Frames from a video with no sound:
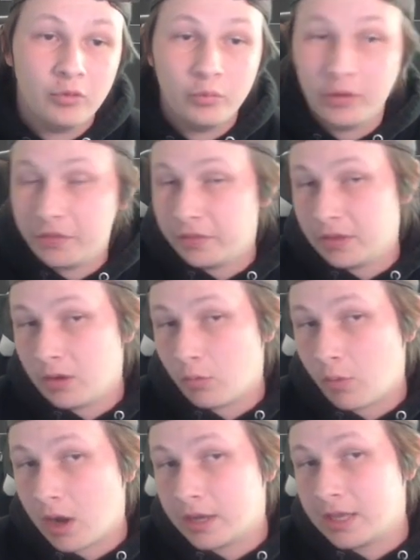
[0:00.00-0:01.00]
with the
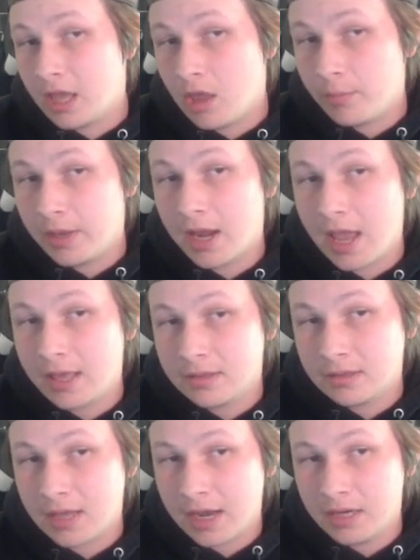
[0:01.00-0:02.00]
Rocky Helmet as
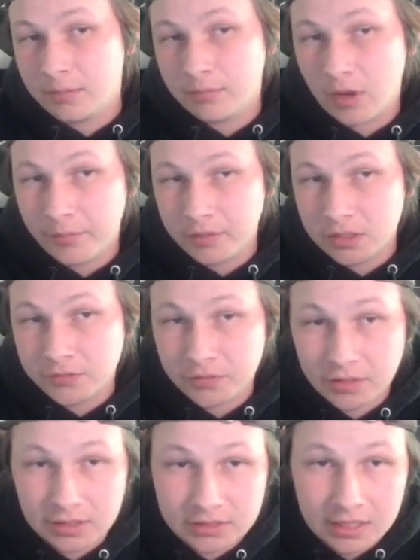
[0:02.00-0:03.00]
its item, obviously for
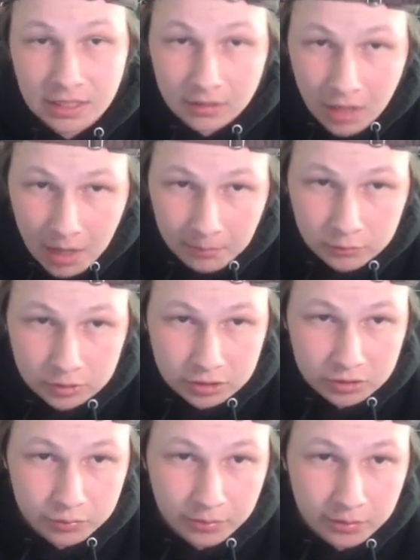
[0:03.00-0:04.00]
things like Lop, which
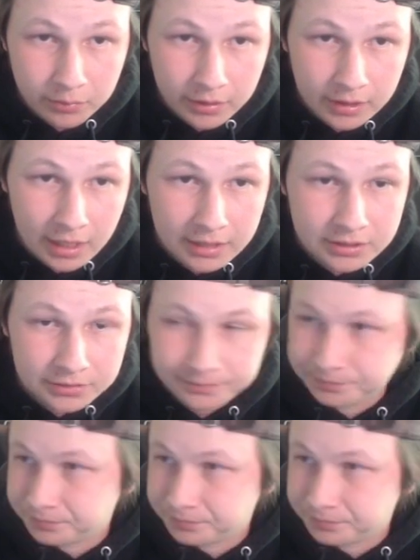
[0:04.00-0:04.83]
is really, really nice.